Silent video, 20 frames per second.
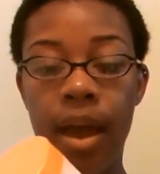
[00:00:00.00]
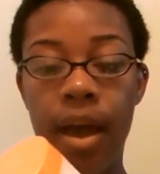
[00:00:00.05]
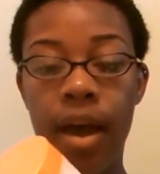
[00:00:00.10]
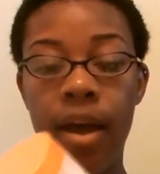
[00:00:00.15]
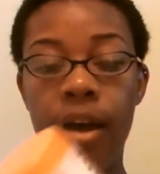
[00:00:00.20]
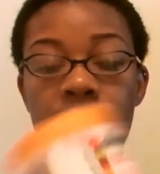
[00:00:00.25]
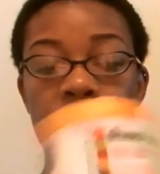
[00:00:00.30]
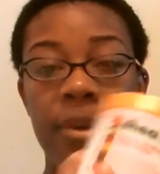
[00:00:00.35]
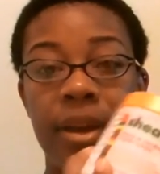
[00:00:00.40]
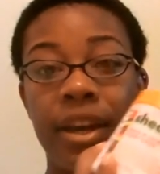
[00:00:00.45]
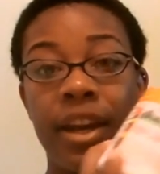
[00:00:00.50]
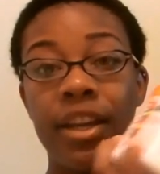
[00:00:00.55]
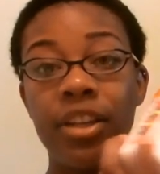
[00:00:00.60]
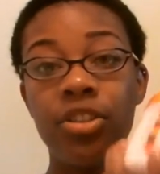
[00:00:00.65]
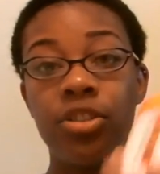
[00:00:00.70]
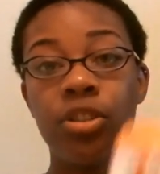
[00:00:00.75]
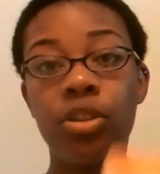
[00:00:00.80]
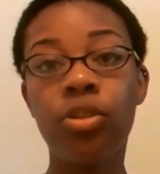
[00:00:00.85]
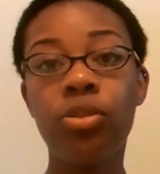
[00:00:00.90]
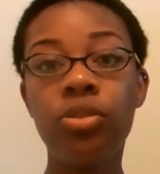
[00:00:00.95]
And I
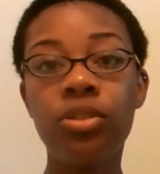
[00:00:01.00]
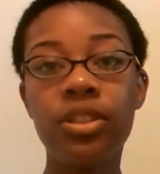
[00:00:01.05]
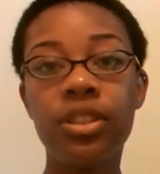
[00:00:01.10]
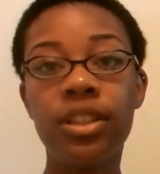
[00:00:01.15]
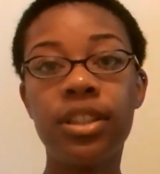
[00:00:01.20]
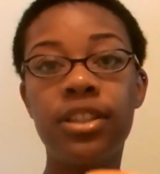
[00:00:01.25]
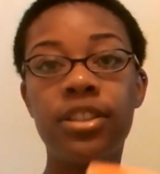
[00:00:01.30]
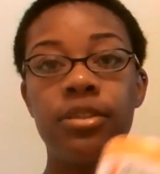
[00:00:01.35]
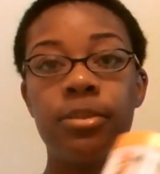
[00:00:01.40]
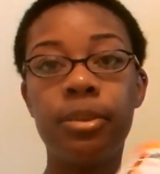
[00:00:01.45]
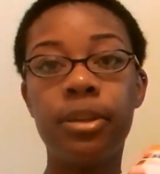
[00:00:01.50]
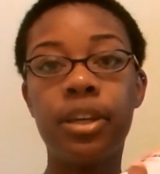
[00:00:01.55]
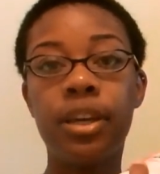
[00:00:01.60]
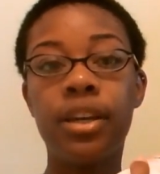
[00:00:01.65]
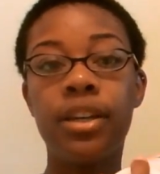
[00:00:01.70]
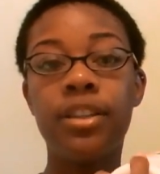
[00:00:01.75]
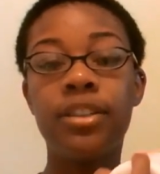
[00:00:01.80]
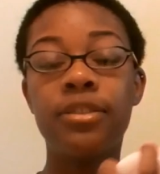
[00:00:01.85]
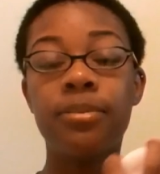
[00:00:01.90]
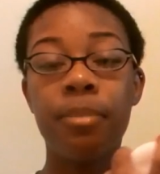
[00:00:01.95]
chose this
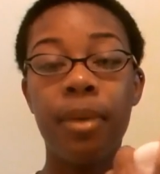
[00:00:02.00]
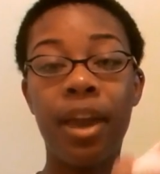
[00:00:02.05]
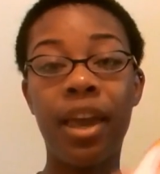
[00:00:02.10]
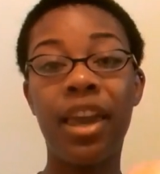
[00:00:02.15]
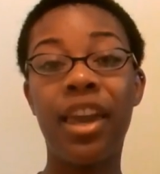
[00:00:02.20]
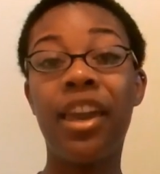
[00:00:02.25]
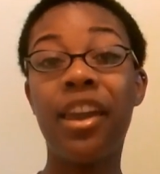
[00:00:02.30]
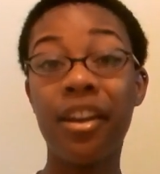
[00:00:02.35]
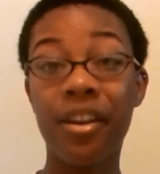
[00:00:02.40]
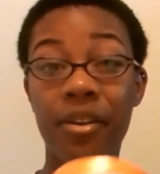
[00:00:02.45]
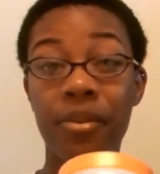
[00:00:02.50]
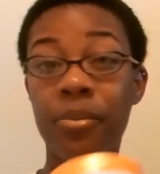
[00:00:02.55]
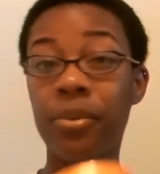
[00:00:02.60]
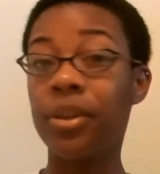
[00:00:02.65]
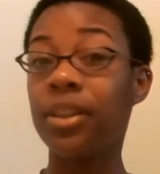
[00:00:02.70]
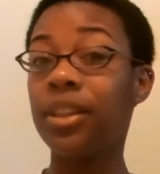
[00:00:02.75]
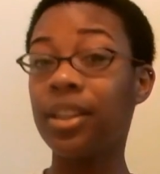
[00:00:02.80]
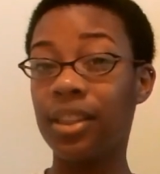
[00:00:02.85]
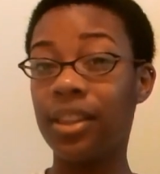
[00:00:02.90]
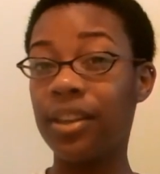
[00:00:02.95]
because my hair
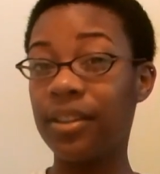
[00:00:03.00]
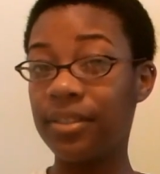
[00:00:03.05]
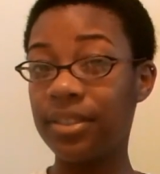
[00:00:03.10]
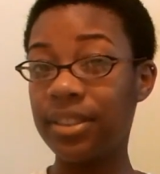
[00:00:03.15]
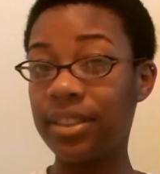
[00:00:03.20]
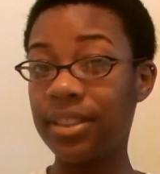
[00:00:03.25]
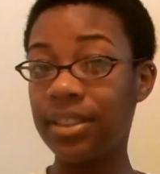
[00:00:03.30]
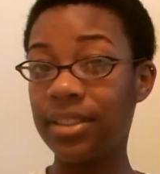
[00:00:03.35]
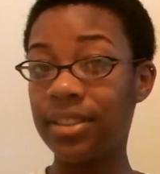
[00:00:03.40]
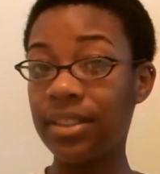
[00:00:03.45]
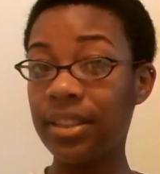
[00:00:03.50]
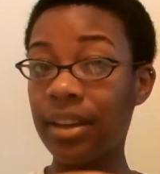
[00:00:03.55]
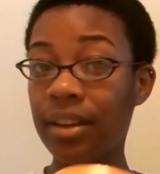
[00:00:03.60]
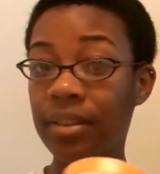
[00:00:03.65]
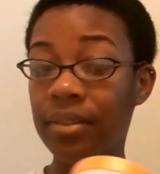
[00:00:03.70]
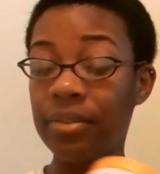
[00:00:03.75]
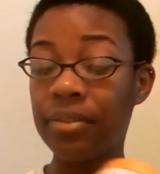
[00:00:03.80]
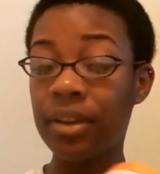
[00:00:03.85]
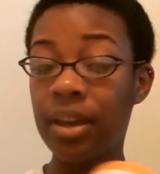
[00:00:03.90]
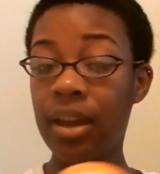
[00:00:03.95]
really loves this
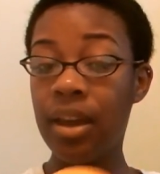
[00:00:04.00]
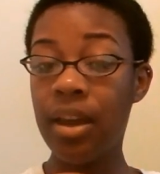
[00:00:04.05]
stuff.